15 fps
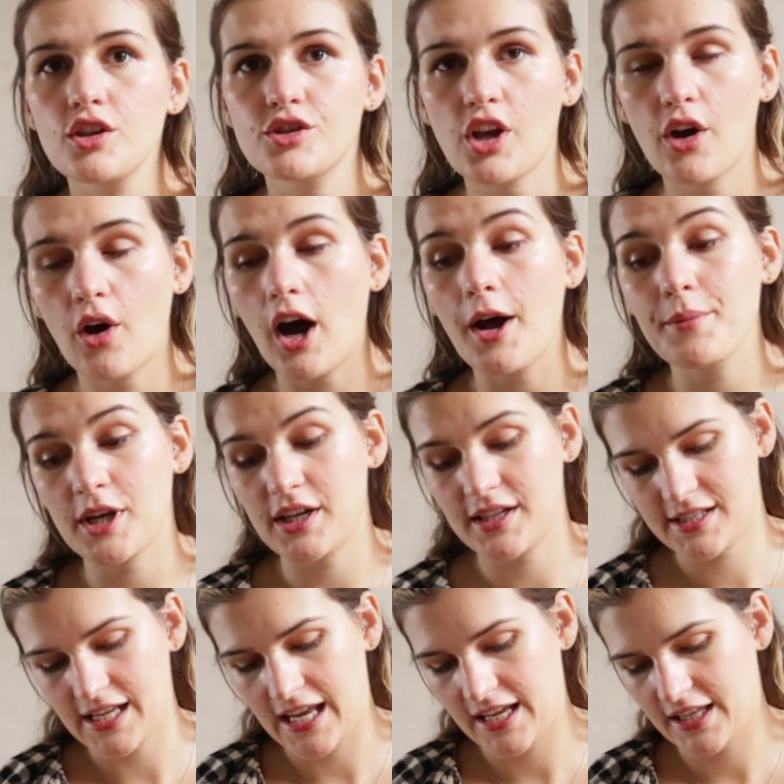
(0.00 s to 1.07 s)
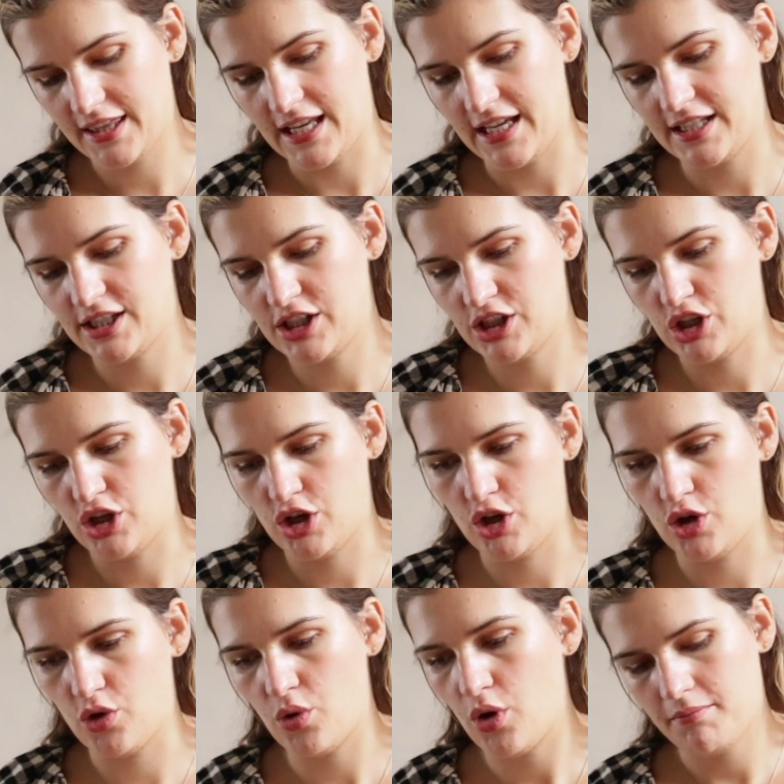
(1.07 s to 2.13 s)
So I'm gonna take this
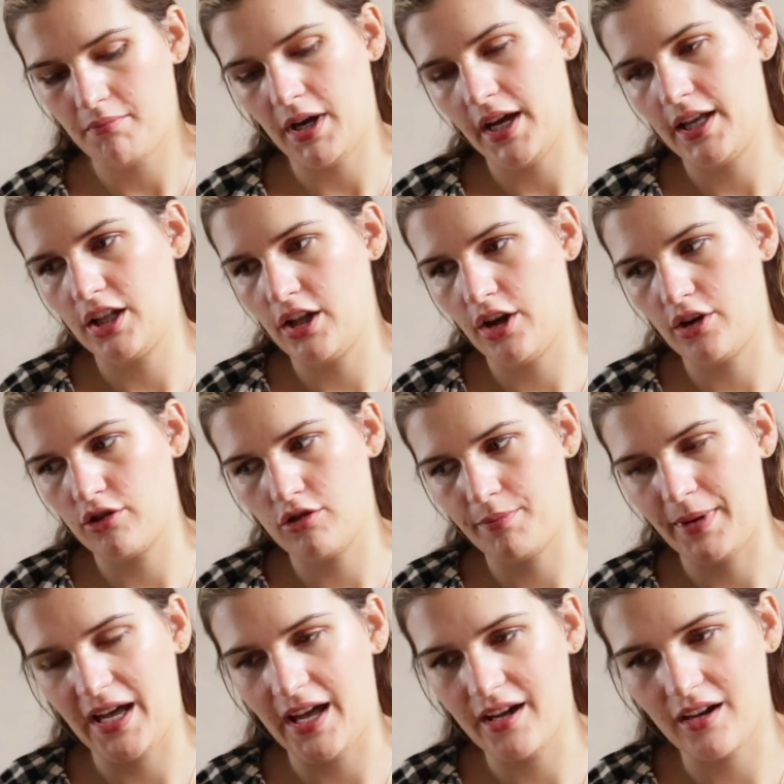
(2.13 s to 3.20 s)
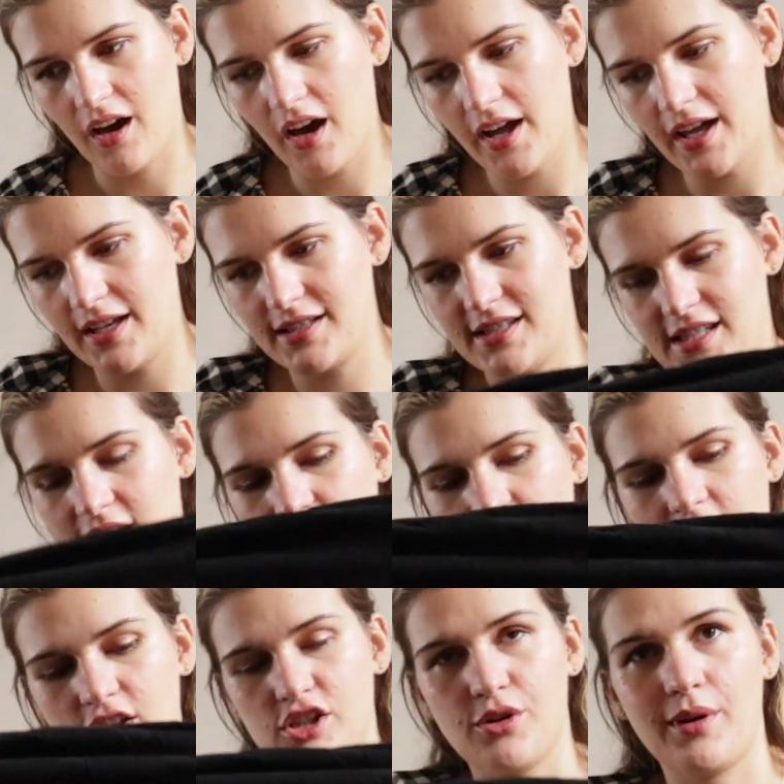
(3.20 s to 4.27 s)
to my local repair guy and see if
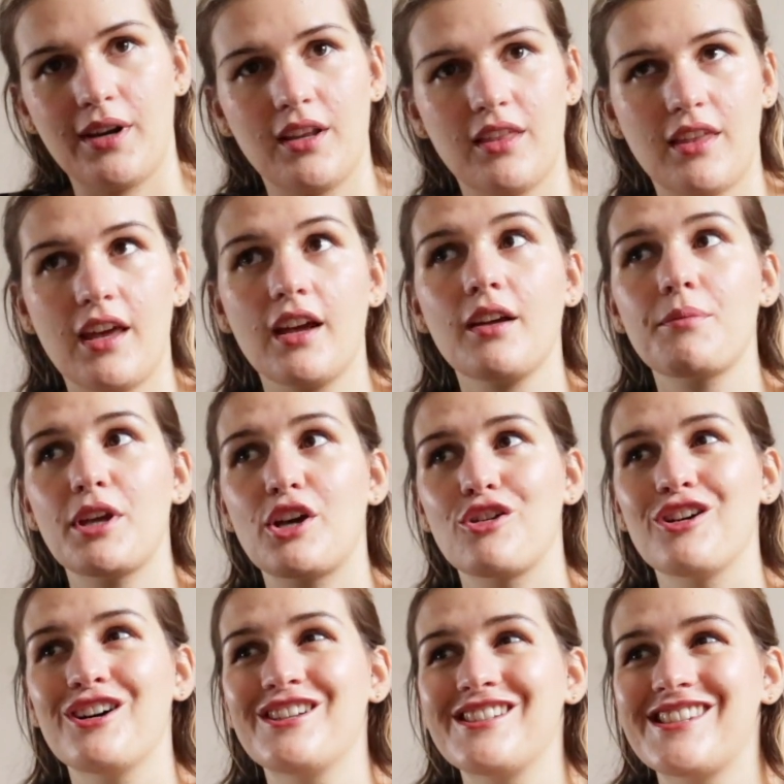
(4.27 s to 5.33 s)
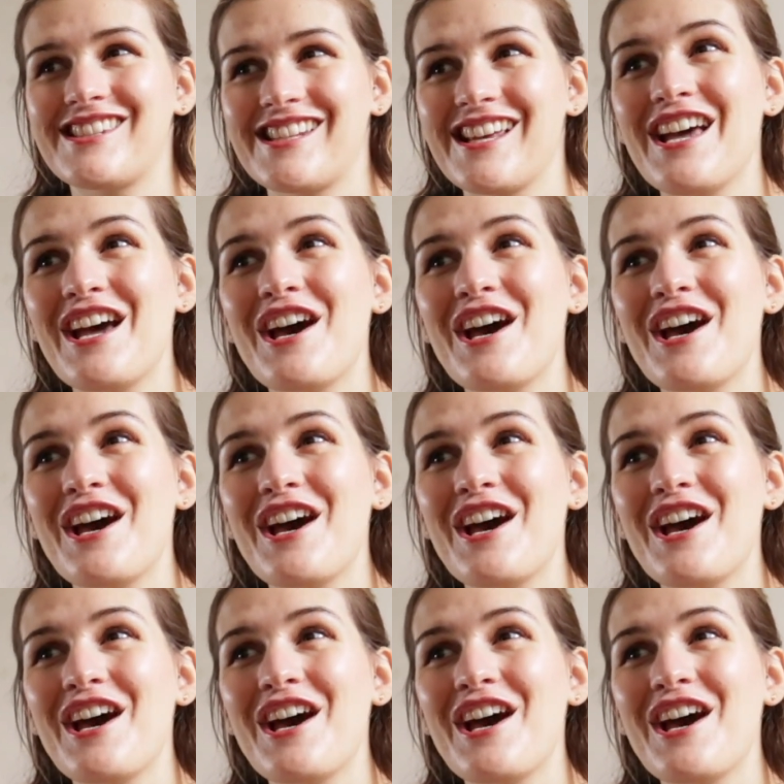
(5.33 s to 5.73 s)
he can do anything, because